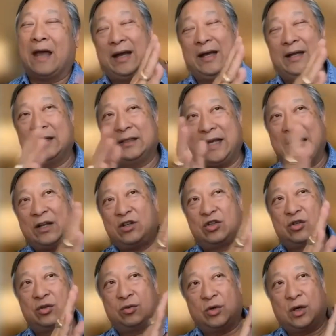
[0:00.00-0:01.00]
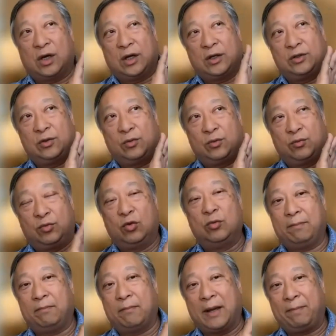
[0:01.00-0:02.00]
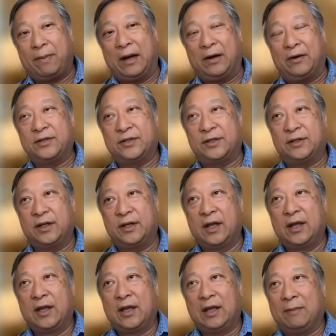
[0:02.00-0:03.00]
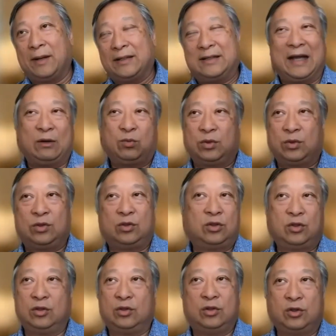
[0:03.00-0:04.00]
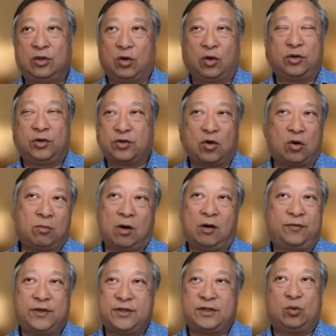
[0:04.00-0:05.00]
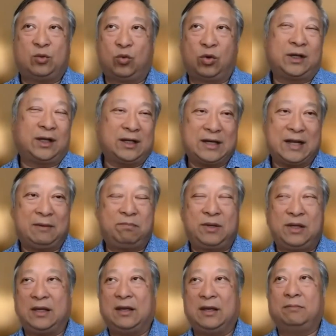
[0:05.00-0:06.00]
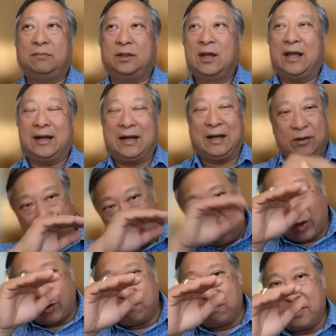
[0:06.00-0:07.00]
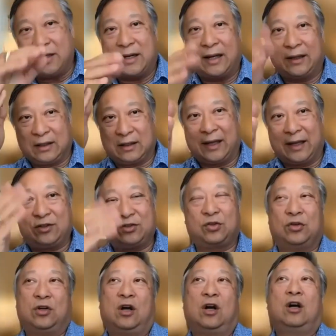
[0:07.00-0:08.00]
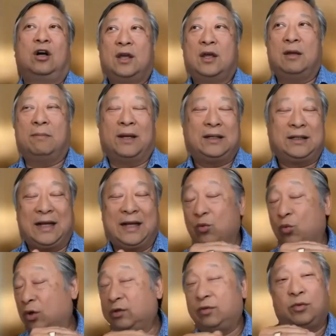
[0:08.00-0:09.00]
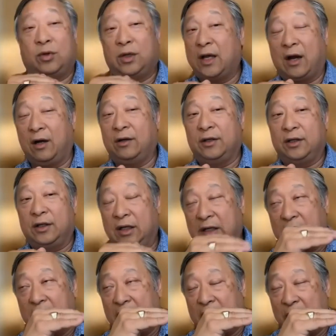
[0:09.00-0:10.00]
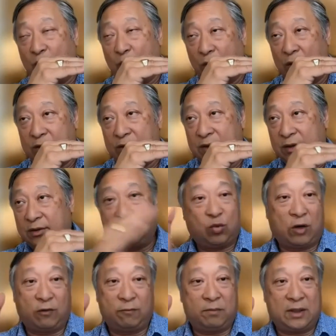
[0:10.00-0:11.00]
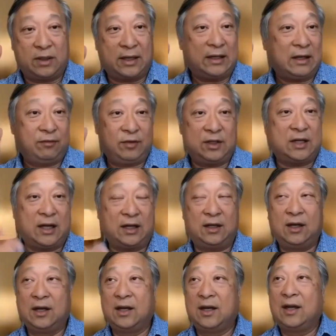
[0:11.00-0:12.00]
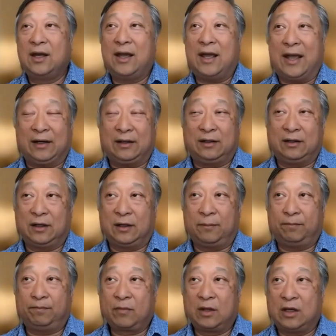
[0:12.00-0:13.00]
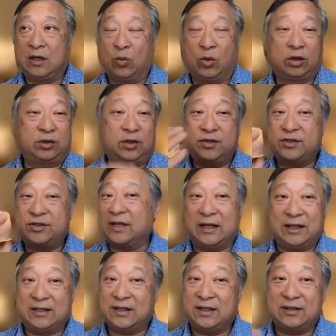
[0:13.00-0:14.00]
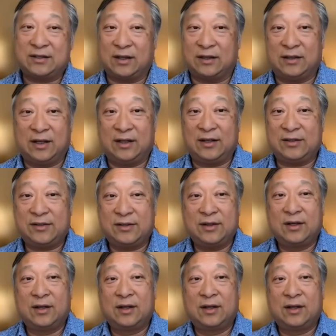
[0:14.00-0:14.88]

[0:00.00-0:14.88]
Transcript: I had attached a room to my parents, and my dad would go to his home office and work at 9 p.m. And at 12 midnight, the lights turn off. And my dad works really hard. He worked till 12 midnight every day. And he worked on Saturdays and Sundays.